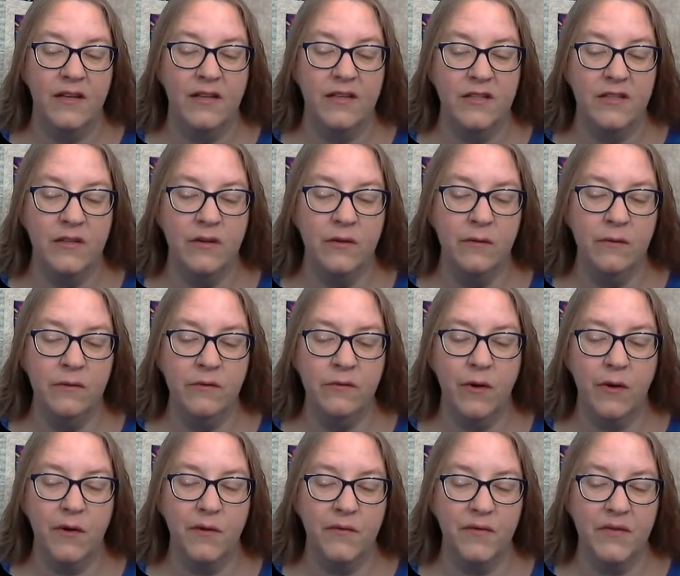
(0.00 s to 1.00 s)
soon
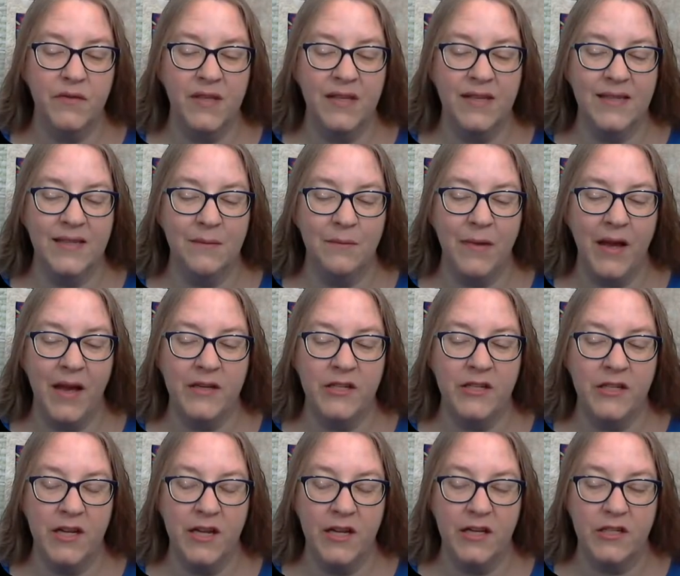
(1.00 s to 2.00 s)
drove these
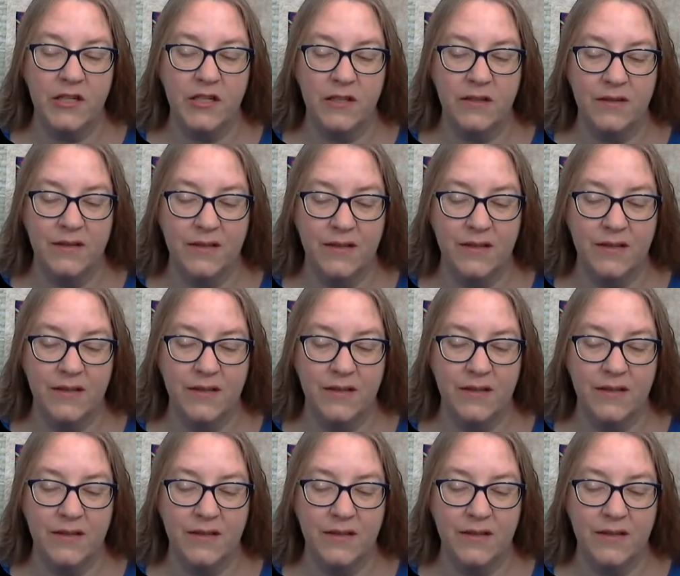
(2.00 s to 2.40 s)
imaginations.